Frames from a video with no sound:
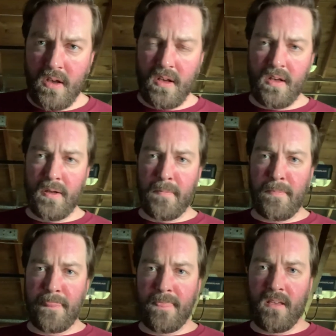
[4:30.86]

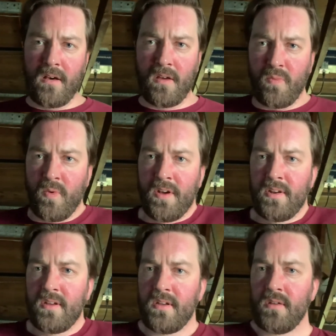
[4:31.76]
on one
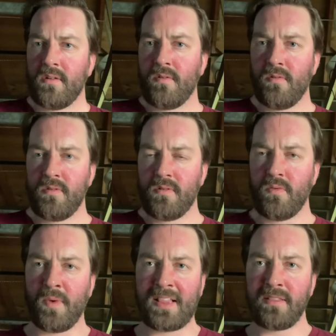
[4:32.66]

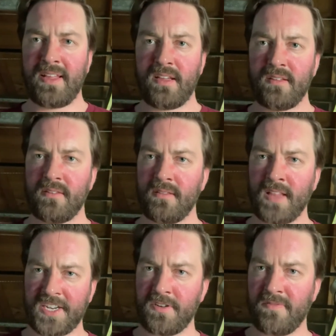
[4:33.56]
weekly
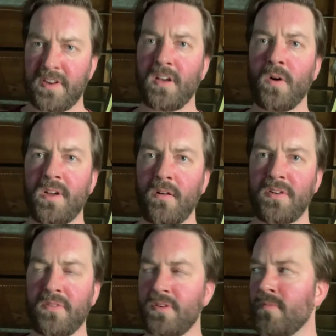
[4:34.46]
lecture video here on
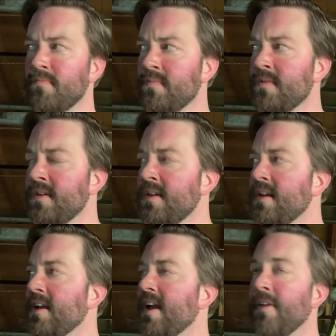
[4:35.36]
YouTube,
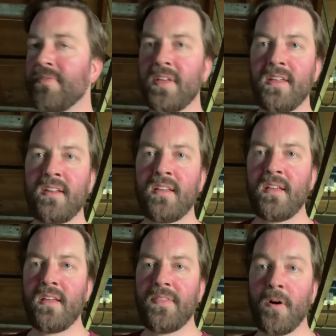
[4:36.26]
and then
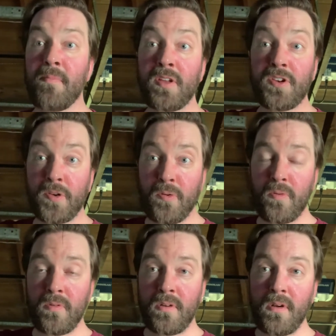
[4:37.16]
they'll be due
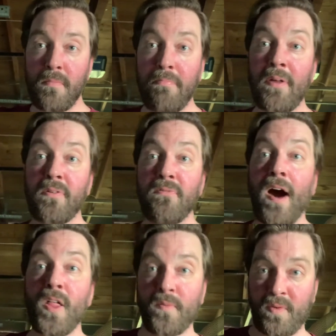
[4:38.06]
by the
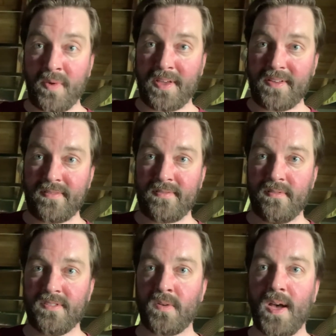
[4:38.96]
following week.
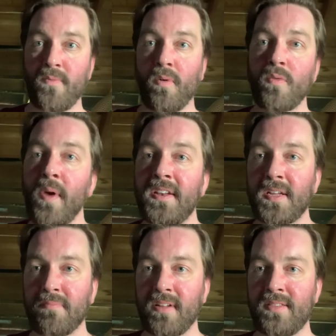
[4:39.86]
So you'll have 1 week to
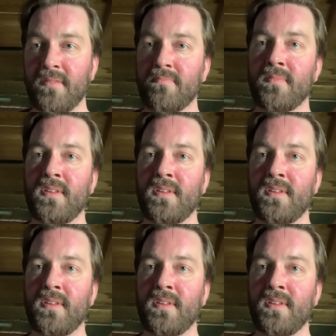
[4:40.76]
complete them,